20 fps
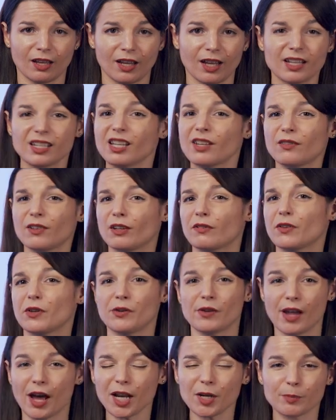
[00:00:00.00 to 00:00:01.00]
And even if you're
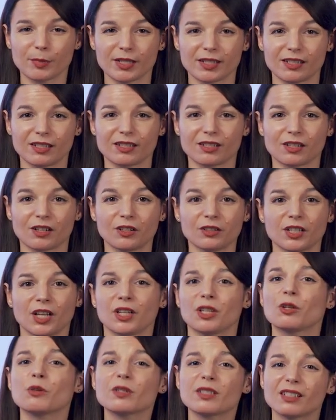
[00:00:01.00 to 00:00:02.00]
not a busy adult,
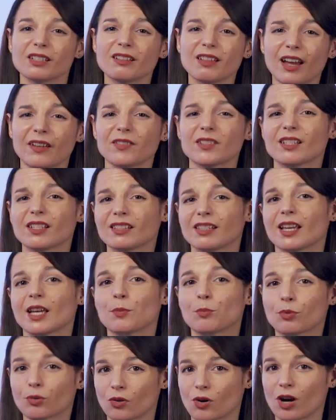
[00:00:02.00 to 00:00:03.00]
you still have to delay
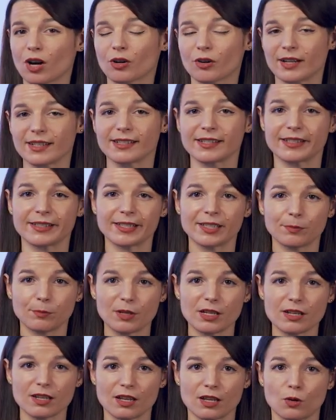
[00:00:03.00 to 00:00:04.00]
progress in
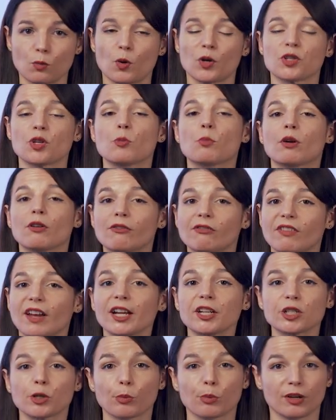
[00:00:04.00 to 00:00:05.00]
speaking while you
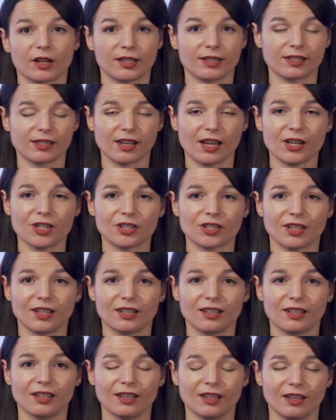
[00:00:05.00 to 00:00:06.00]
perfect your pronunciation.
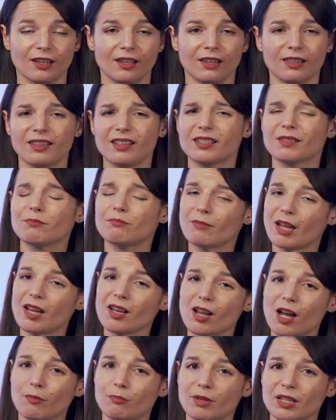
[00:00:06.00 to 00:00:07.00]
This may
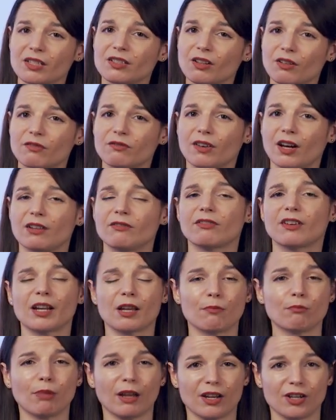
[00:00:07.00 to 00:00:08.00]
not be so fun for
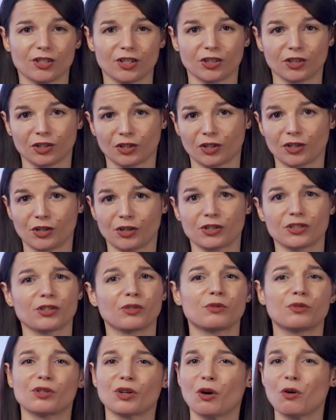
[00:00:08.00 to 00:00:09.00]
impatient learners
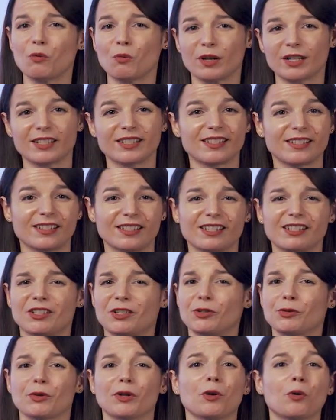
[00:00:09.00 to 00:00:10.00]
who don't want to sit
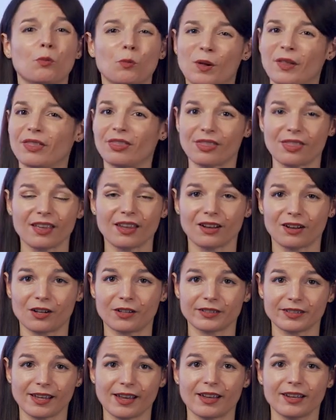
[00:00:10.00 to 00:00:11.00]
and drill one thing
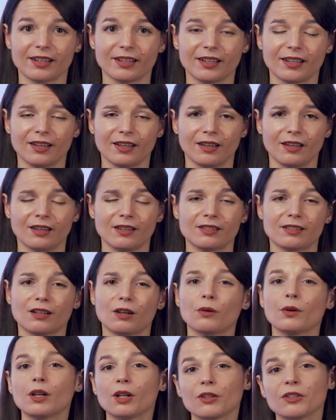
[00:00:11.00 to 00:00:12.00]
all day.
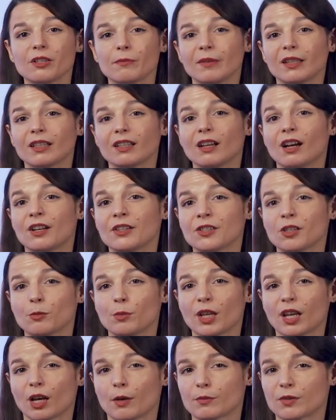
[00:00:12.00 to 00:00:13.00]
So it ultimately also
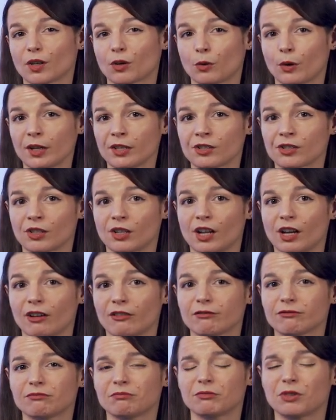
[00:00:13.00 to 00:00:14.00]
becomes a question
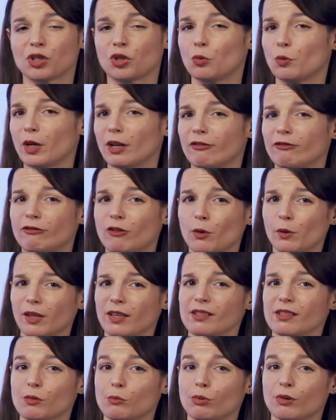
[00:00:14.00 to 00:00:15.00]
of, do you want to
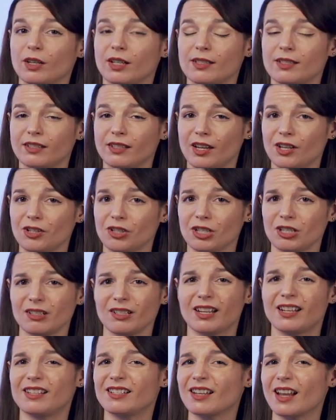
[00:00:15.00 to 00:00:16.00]
focus on pronunciation
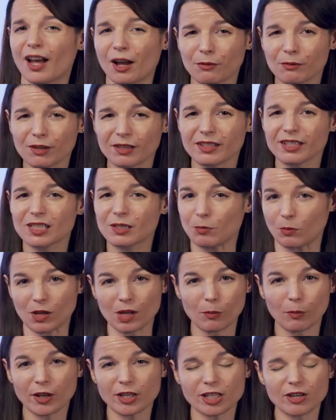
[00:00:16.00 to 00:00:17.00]
and not really
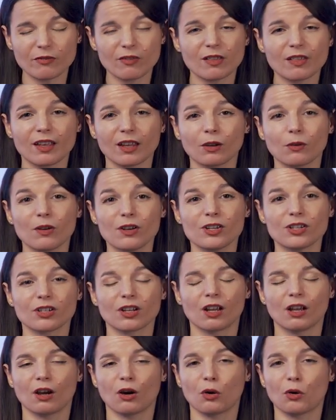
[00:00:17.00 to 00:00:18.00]
speak much of the language?
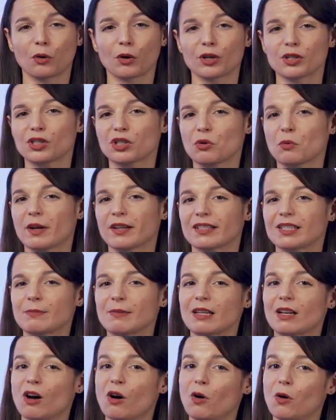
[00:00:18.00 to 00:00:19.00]
Or do you want to
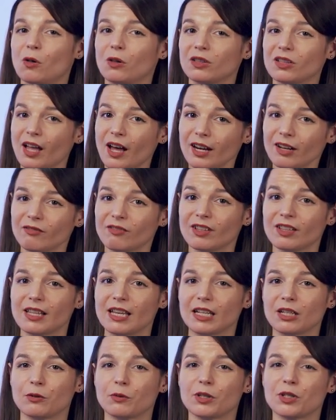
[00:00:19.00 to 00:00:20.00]
speak a whole lot of the
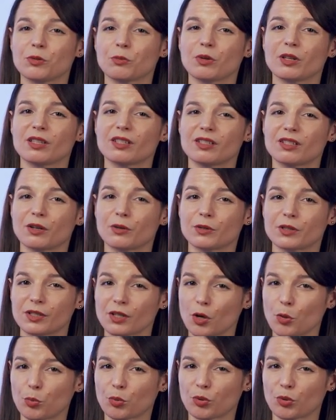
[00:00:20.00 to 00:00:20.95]
language with so-so